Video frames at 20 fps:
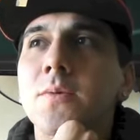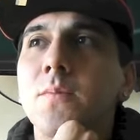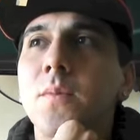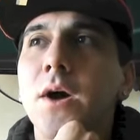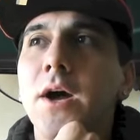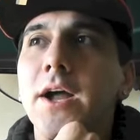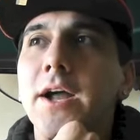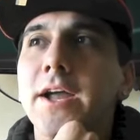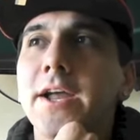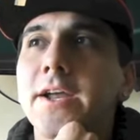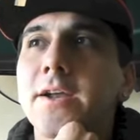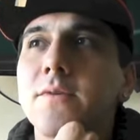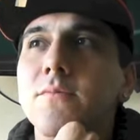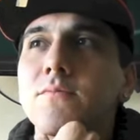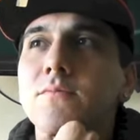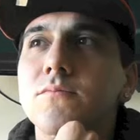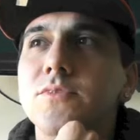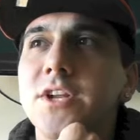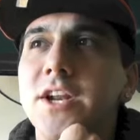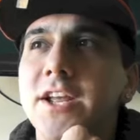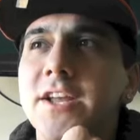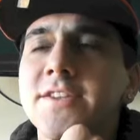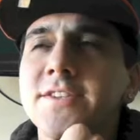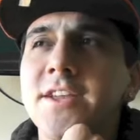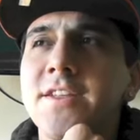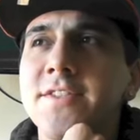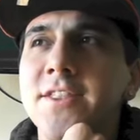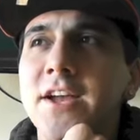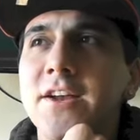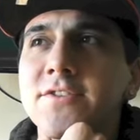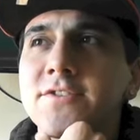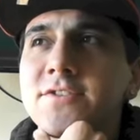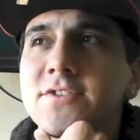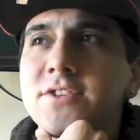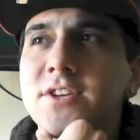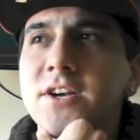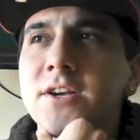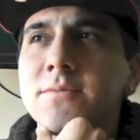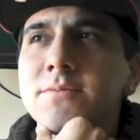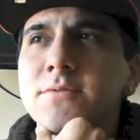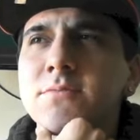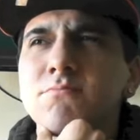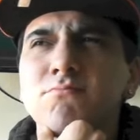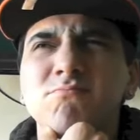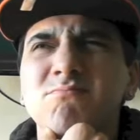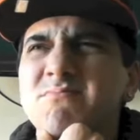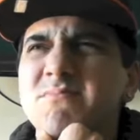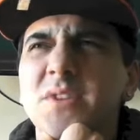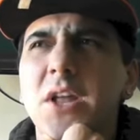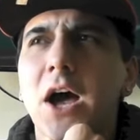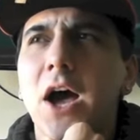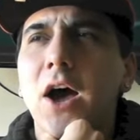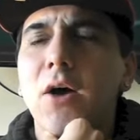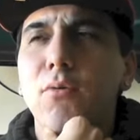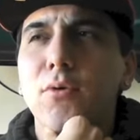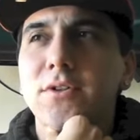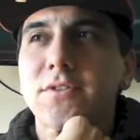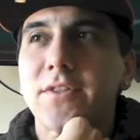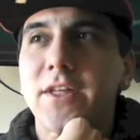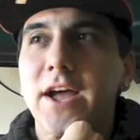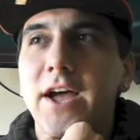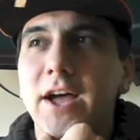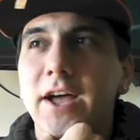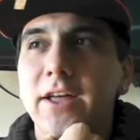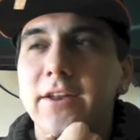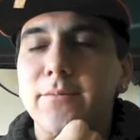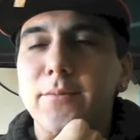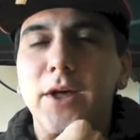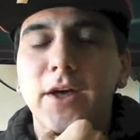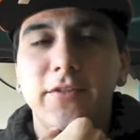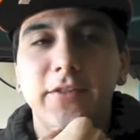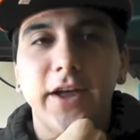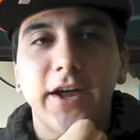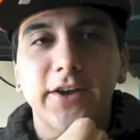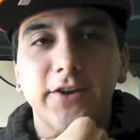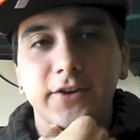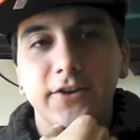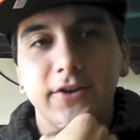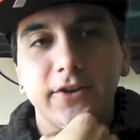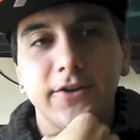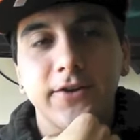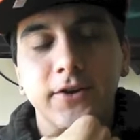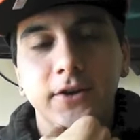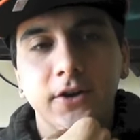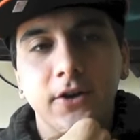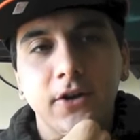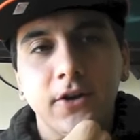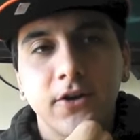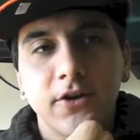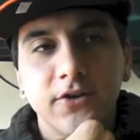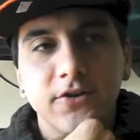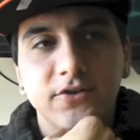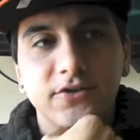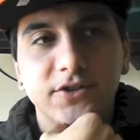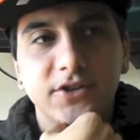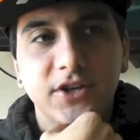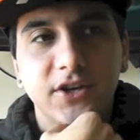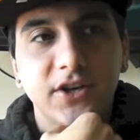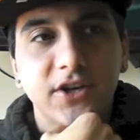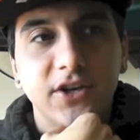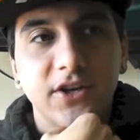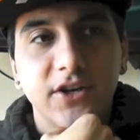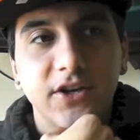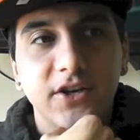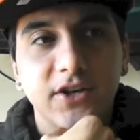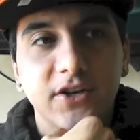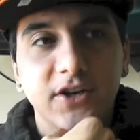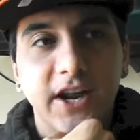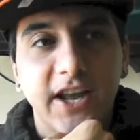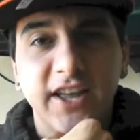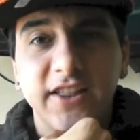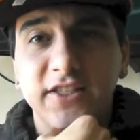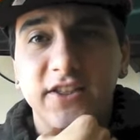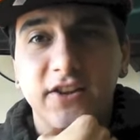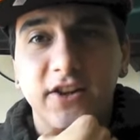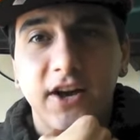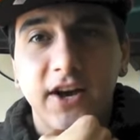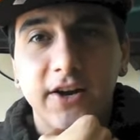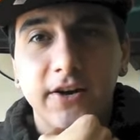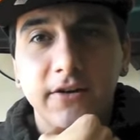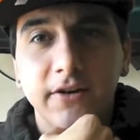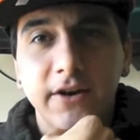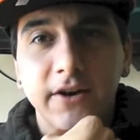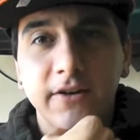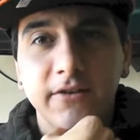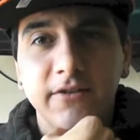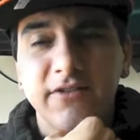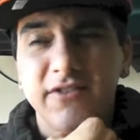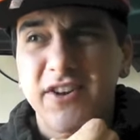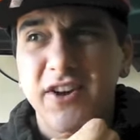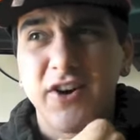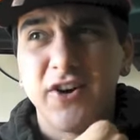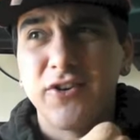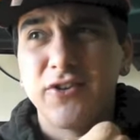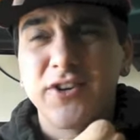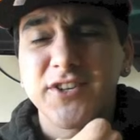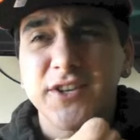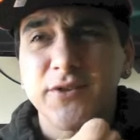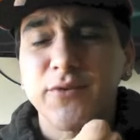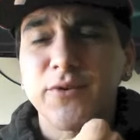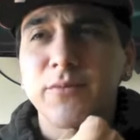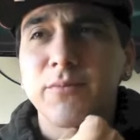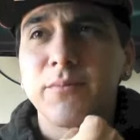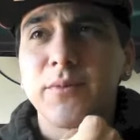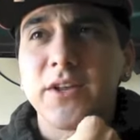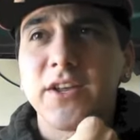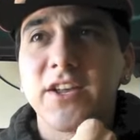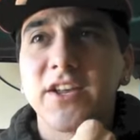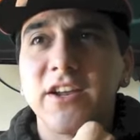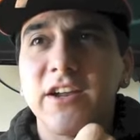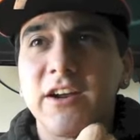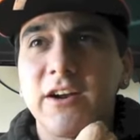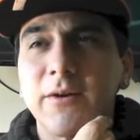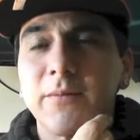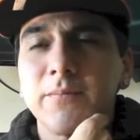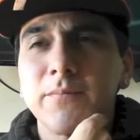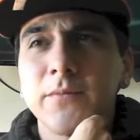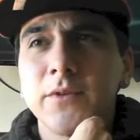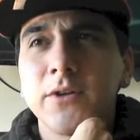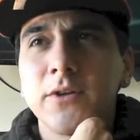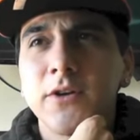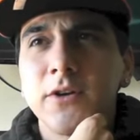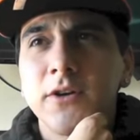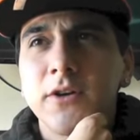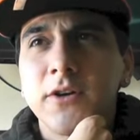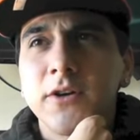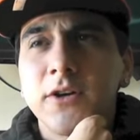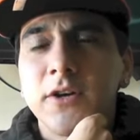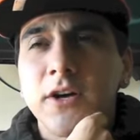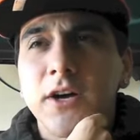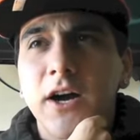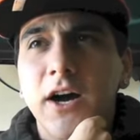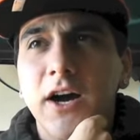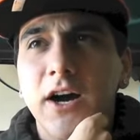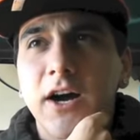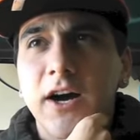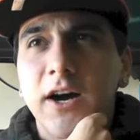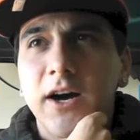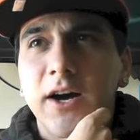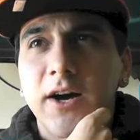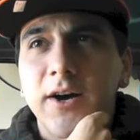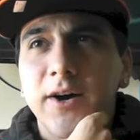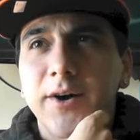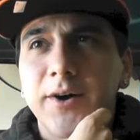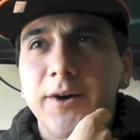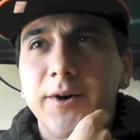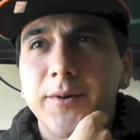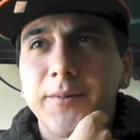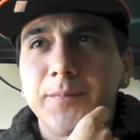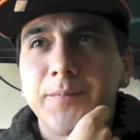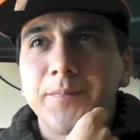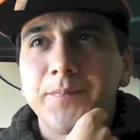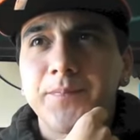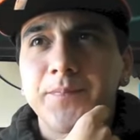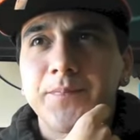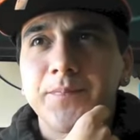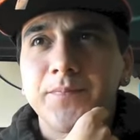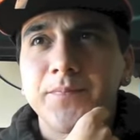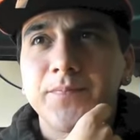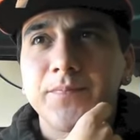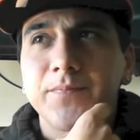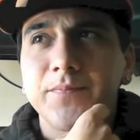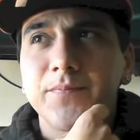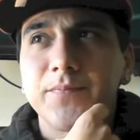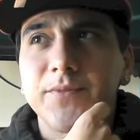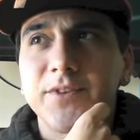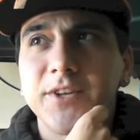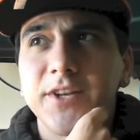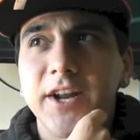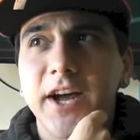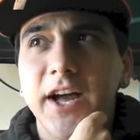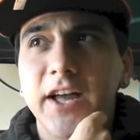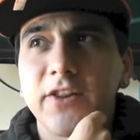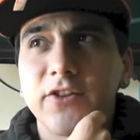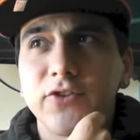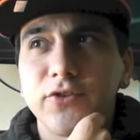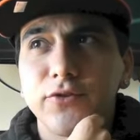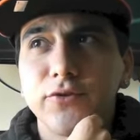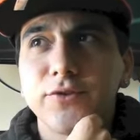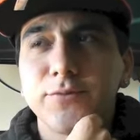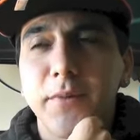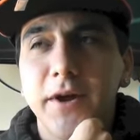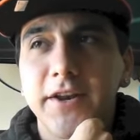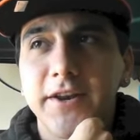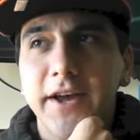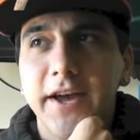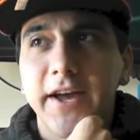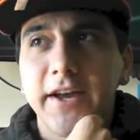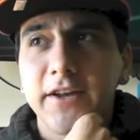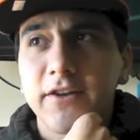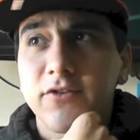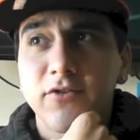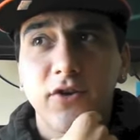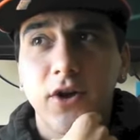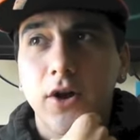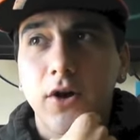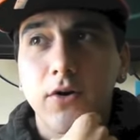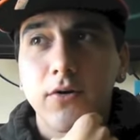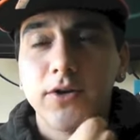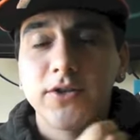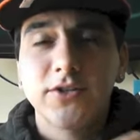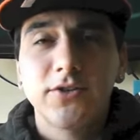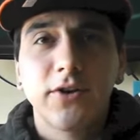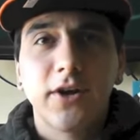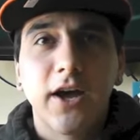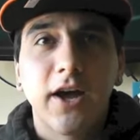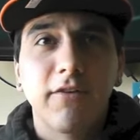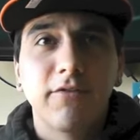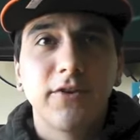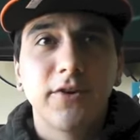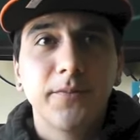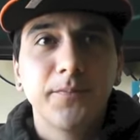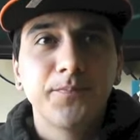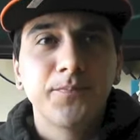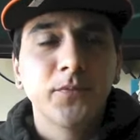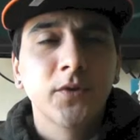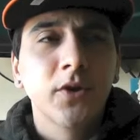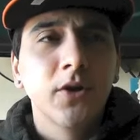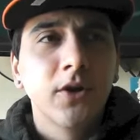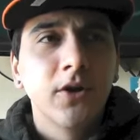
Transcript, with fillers: my, did I hit 10,000 subs? Nah, wasn't that, not that good. Did I hit the lottery? No, because I wouldn't be here. Um, did I lose my deck? No, I still have it.